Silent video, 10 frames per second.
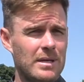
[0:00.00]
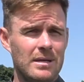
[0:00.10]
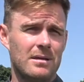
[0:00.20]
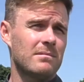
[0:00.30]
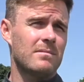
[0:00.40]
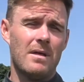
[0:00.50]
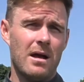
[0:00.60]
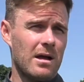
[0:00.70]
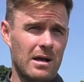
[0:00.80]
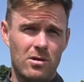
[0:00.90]

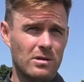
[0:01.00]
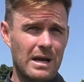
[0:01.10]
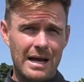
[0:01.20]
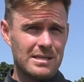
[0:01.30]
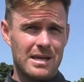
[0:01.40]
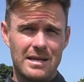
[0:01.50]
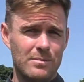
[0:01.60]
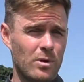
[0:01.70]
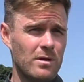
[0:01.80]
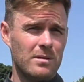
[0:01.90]
I couldn't ask any
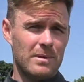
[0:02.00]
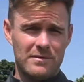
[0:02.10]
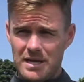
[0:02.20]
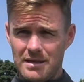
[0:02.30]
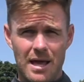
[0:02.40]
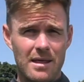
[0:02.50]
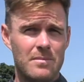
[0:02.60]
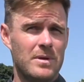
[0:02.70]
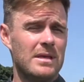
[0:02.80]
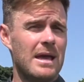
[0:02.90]
more of them. I've said that to
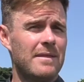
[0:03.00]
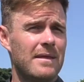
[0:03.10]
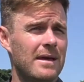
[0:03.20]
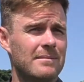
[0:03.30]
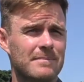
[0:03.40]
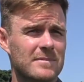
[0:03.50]
them at the end there.